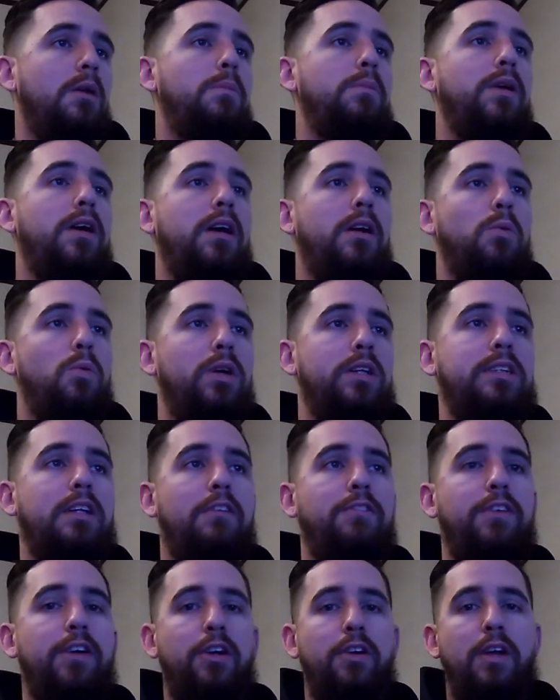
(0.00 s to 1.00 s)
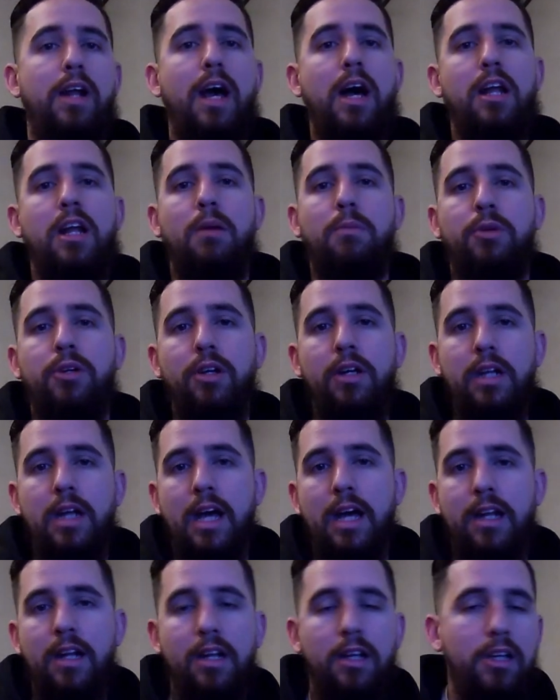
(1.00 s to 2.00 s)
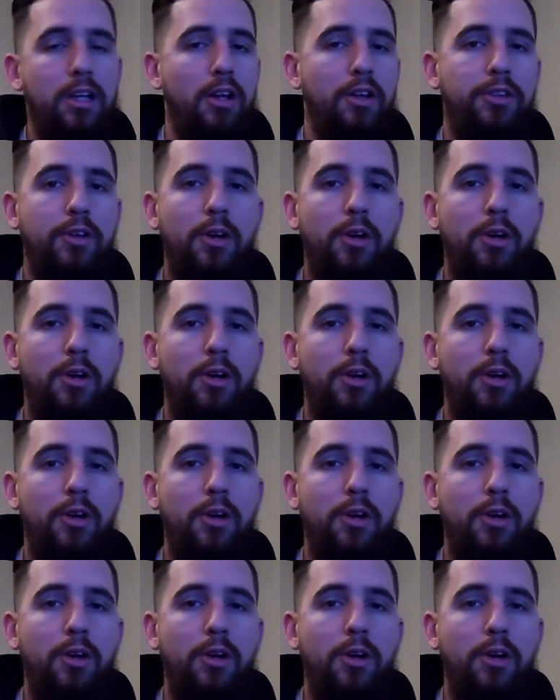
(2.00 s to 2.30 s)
but once I figure it out and I'm good at it,